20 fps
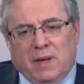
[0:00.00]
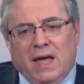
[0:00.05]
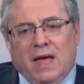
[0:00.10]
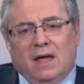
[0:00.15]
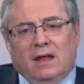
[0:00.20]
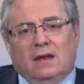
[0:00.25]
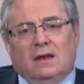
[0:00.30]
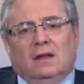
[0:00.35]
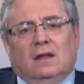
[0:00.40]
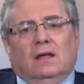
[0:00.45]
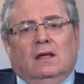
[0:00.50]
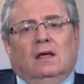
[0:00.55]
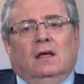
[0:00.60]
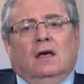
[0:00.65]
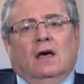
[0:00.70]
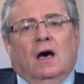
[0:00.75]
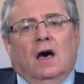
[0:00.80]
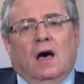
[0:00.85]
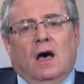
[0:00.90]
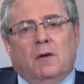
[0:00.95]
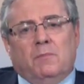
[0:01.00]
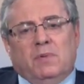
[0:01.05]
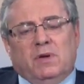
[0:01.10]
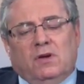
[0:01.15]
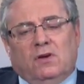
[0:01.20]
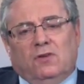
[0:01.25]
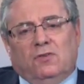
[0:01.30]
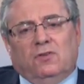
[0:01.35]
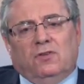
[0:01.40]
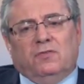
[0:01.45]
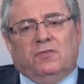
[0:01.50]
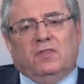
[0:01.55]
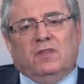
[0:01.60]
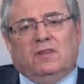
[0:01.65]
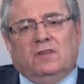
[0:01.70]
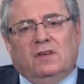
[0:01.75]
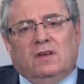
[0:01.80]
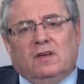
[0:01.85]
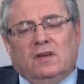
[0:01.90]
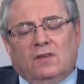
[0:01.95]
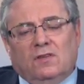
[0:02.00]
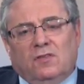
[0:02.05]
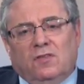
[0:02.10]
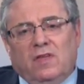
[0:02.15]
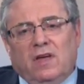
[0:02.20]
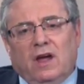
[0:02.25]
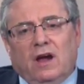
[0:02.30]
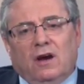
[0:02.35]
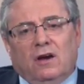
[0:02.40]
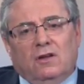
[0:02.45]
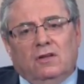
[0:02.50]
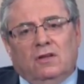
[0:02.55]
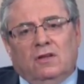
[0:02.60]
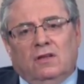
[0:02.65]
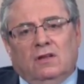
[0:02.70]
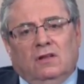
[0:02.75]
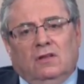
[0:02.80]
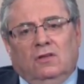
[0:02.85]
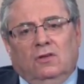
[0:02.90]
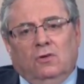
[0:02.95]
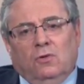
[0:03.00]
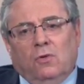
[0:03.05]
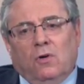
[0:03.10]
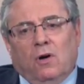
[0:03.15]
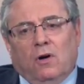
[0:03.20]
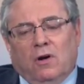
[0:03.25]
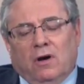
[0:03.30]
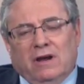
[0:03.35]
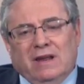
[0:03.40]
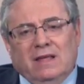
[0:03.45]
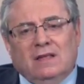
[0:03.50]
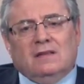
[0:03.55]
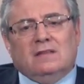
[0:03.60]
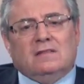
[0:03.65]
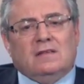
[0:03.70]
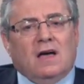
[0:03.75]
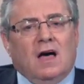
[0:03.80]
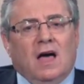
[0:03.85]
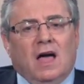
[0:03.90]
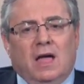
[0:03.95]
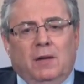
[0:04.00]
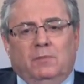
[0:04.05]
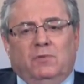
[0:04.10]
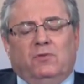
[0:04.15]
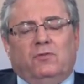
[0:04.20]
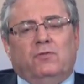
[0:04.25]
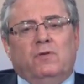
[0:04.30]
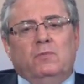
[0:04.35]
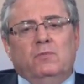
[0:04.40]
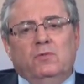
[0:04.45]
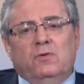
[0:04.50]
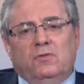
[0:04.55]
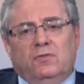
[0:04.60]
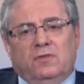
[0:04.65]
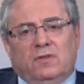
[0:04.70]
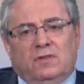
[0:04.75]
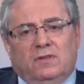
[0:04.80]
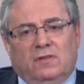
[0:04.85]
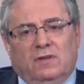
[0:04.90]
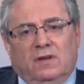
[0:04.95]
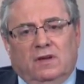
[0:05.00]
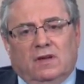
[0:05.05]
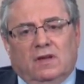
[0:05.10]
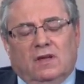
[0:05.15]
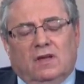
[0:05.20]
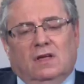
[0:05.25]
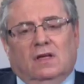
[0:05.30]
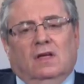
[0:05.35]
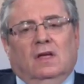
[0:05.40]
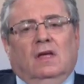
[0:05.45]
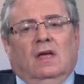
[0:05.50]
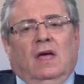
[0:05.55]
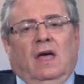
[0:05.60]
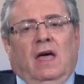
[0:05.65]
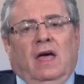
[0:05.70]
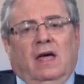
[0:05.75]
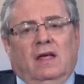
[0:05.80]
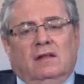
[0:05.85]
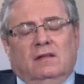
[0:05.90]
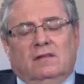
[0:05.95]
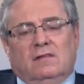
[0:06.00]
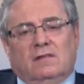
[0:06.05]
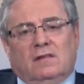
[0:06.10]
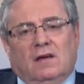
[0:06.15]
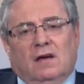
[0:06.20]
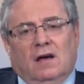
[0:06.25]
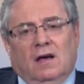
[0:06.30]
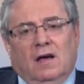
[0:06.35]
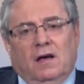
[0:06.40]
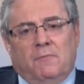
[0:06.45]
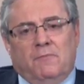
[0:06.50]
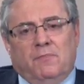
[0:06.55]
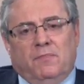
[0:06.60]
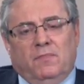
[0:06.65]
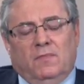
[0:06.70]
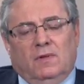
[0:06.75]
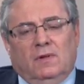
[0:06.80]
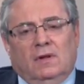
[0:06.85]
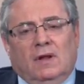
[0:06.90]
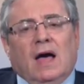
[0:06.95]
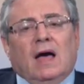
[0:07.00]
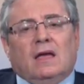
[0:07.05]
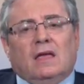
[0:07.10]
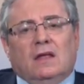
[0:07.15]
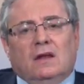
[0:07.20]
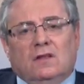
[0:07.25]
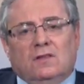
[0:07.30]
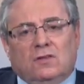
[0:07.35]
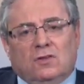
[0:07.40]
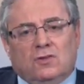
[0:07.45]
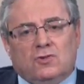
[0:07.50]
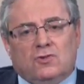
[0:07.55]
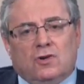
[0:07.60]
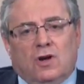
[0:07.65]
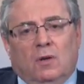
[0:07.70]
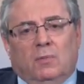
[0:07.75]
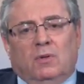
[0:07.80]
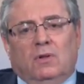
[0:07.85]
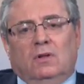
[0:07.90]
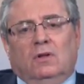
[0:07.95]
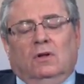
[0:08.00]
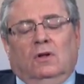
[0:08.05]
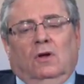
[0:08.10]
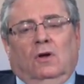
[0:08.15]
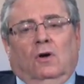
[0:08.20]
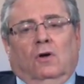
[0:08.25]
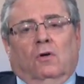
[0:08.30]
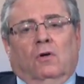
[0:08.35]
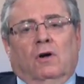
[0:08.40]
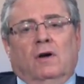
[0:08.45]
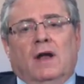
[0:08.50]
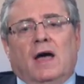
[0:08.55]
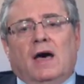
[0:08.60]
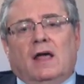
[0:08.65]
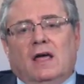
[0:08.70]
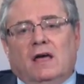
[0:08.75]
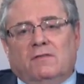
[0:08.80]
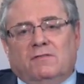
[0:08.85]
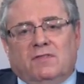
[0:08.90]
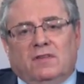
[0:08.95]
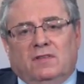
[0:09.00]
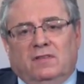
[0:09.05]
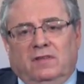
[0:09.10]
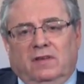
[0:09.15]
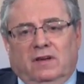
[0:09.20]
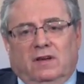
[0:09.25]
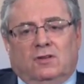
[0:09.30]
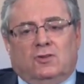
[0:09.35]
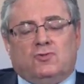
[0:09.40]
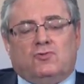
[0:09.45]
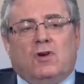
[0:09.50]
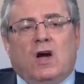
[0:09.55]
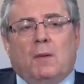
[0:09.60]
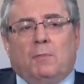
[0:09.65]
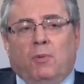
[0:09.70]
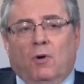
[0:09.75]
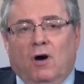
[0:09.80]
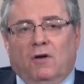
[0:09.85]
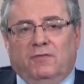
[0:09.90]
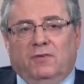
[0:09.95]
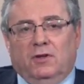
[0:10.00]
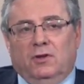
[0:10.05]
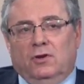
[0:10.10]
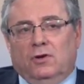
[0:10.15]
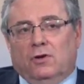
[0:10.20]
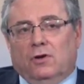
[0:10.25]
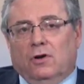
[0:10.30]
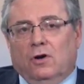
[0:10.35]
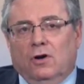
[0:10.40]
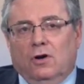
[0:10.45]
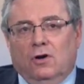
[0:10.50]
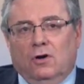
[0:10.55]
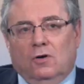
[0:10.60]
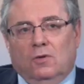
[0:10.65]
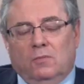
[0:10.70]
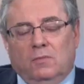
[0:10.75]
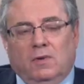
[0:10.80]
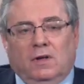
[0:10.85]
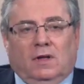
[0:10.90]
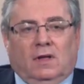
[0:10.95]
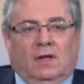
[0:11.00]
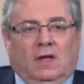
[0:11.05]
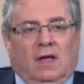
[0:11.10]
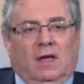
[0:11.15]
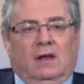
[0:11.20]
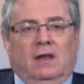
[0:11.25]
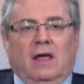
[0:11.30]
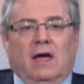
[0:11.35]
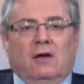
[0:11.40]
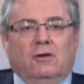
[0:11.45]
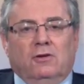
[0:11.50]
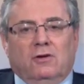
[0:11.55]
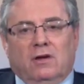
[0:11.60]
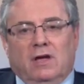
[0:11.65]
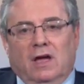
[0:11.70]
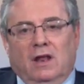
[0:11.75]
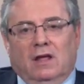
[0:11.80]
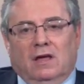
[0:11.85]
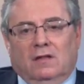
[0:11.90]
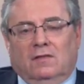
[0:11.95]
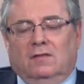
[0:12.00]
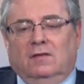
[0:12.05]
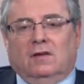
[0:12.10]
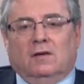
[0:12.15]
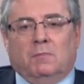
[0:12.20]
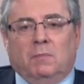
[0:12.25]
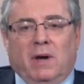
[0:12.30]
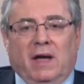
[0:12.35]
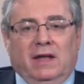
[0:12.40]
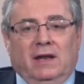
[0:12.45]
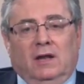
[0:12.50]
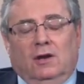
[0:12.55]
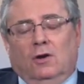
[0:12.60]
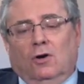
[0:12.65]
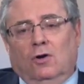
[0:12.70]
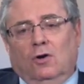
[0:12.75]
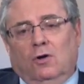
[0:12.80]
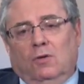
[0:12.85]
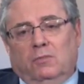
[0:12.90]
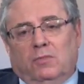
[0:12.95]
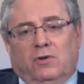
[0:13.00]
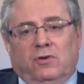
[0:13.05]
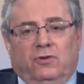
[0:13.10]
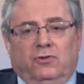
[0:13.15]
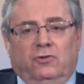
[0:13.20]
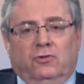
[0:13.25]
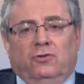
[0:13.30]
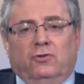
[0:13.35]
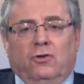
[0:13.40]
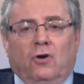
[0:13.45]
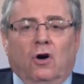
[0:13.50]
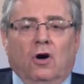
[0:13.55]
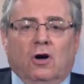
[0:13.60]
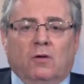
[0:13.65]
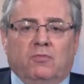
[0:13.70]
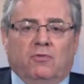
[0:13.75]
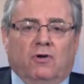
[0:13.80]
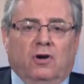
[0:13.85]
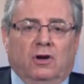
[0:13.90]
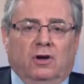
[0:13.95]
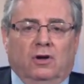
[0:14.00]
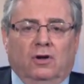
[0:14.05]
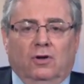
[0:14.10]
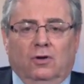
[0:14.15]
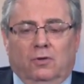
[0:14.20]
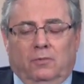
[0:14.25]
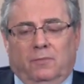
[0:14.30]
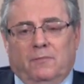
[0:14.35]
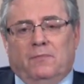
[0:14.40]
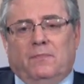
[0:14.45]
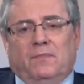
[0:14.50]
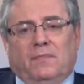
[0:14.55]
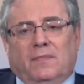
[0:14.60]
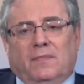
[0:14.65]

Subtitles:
pet, because if the tick is there, you are in time to remove the tick and not get into trouble, or not have the tick drop off in your home, and now you're getting a tick bite at home because your dog brought it home.